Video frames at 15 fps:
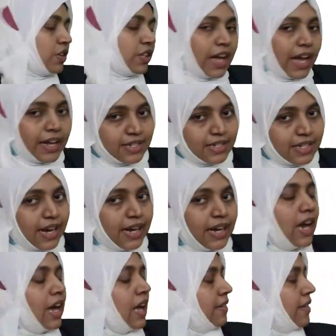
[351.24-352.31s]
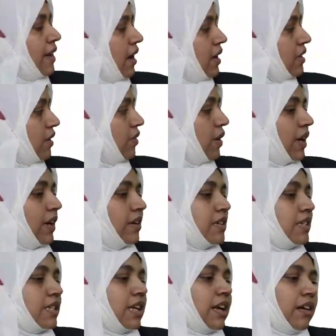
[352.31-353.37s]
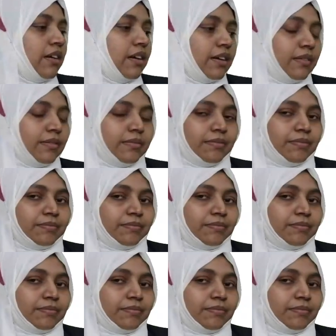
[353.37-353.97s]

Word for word: is on that side, the other one is here.